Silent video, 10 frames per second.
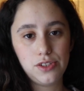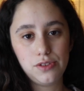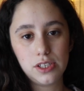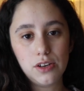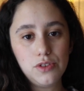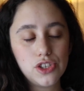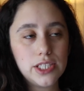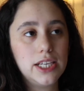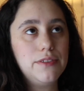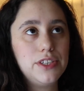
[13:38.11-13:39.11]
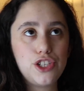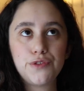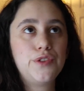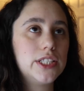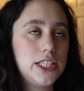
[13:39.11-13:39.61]
You know, just think of it
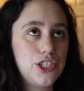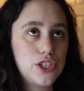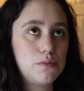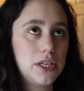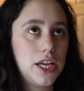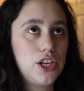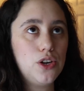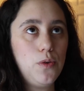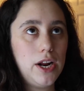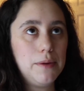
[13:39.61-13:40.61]
differently. Just be like, you know what?